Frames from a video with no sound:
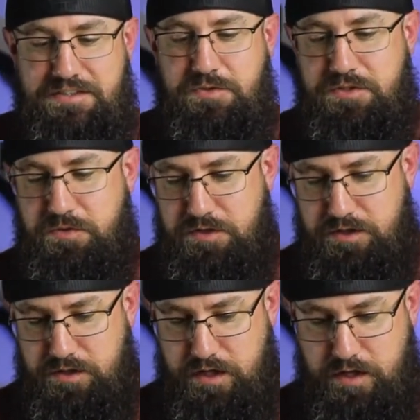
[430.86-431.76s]
Switch warning.
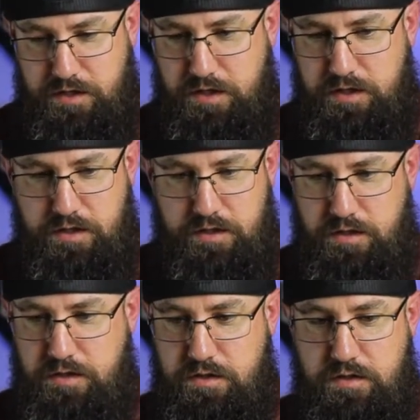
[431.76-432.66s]
Yeah.
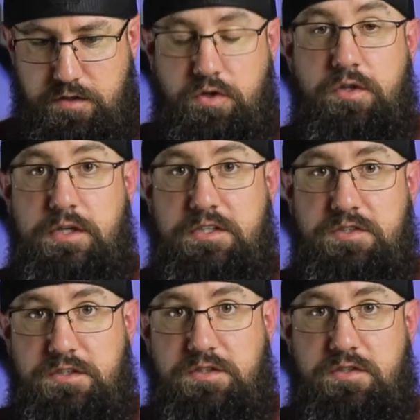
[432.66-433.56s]
You can
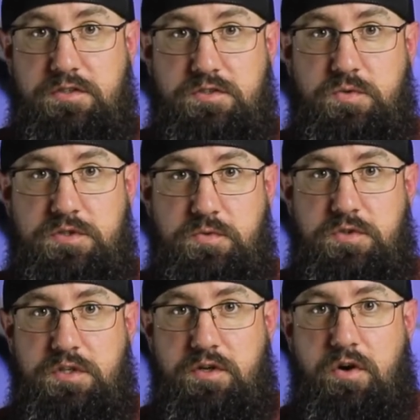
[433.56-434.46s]
actually turn the switch
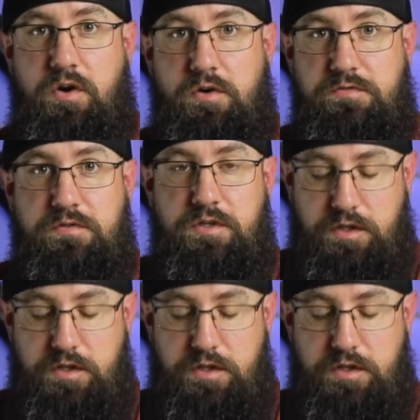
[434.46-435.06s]
warning off.